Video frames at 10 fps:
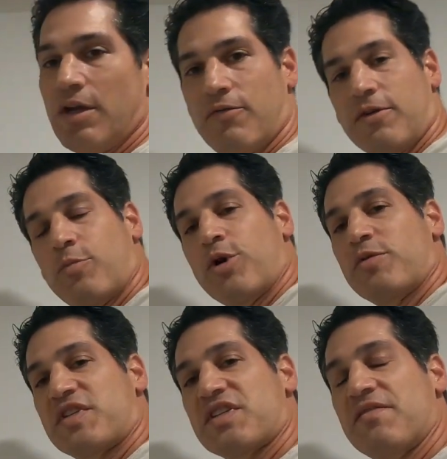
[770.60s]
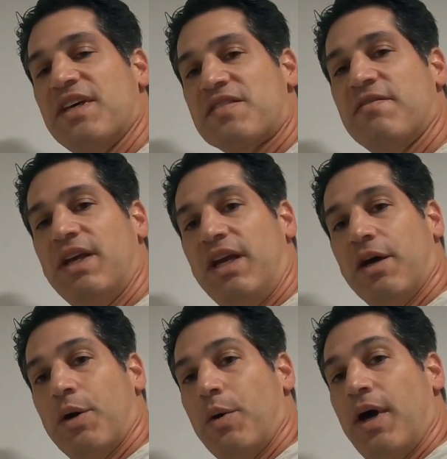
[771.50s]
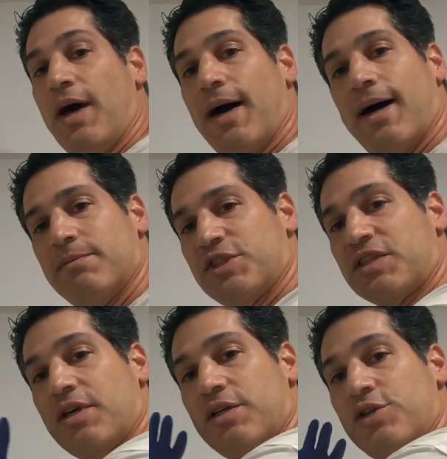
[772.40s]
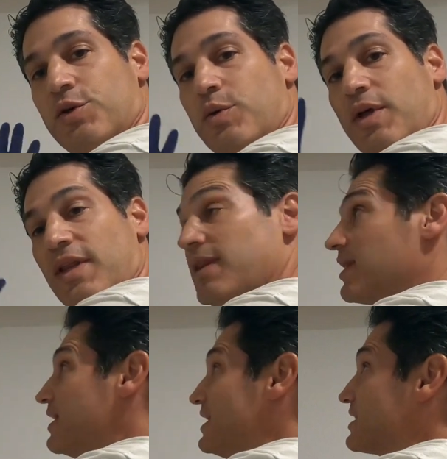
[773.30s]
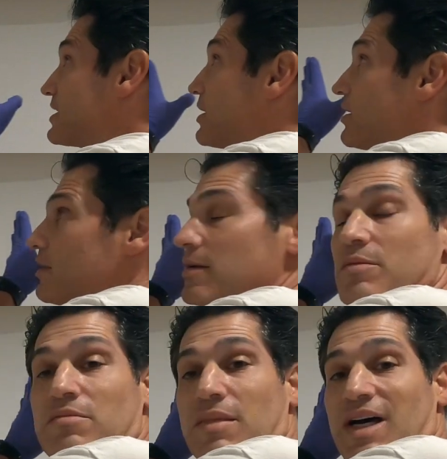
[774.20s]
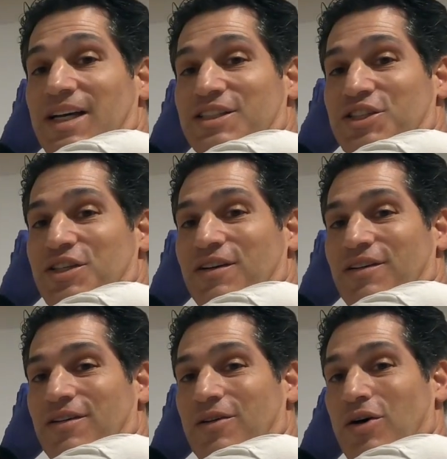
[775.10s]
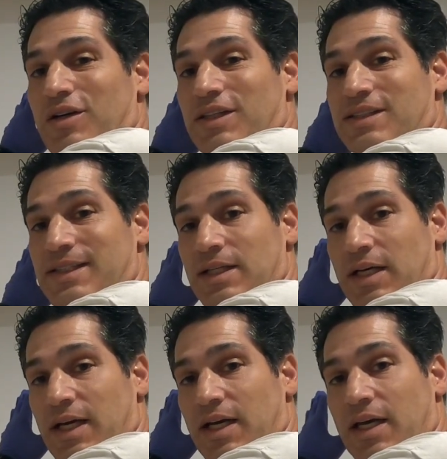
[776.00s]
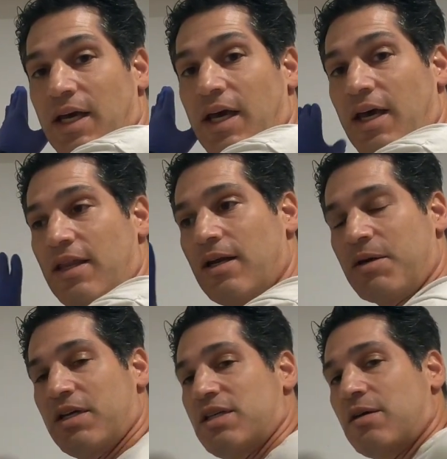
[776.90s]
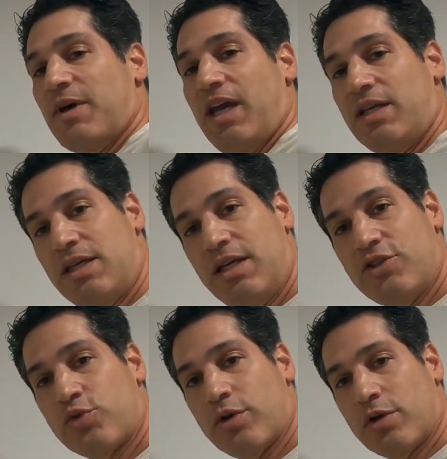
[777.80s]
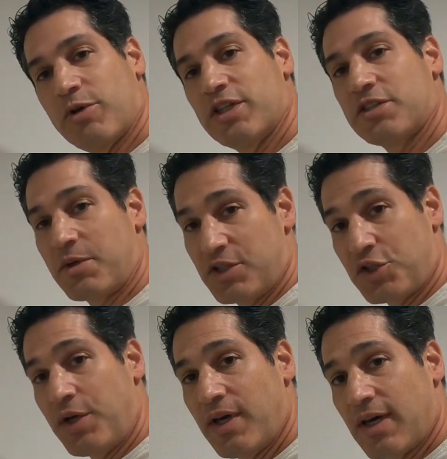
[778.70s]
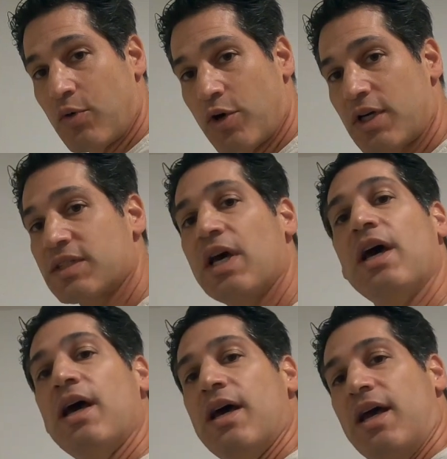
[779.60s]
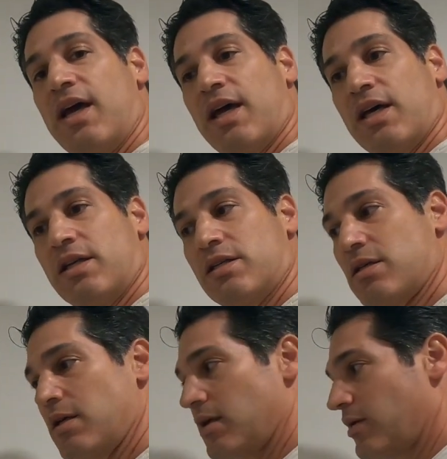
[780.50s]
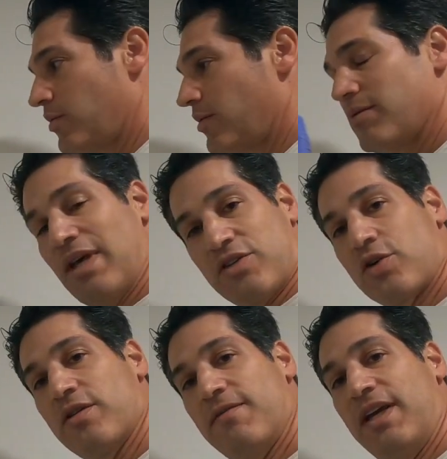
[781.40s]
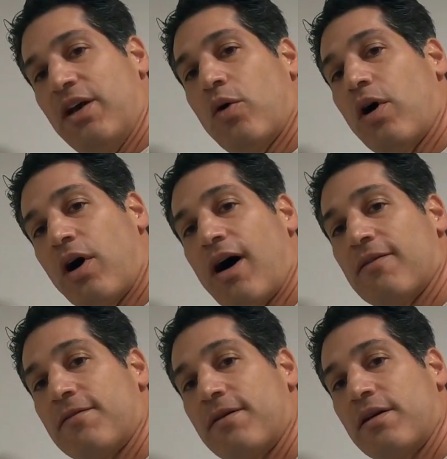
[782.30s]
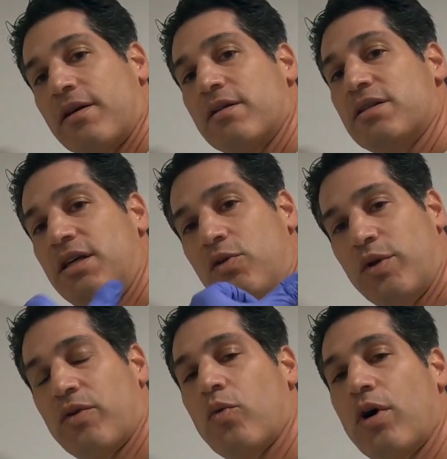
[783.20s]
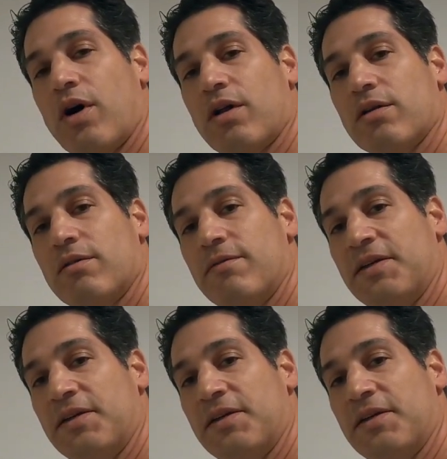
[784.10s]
Now for the purposes of this video, I'm just gonna do this much along the ceiling. Then I'm gonna take my 18-inch roller brush, I'm gonna show you how that works, and then turn the video off, continue with the wall,